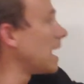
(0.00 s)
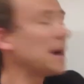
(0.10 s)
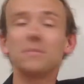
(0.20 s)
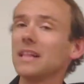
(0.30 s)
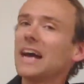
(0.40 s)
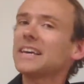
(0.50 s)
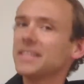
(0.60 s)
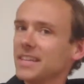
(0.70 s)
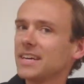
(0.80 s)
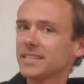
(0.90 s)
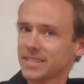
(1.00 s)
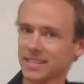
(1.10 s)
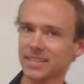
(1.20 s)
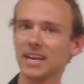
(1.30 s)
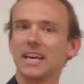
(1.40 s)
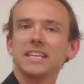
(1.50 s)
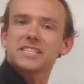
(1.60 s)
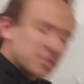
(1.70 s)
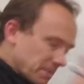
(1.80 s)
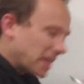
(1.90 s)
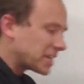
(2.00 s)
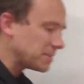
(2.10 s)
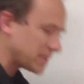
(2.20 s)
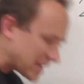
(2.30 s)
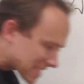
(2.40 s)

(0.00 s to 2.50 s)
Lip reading: I'm liking this. This is making me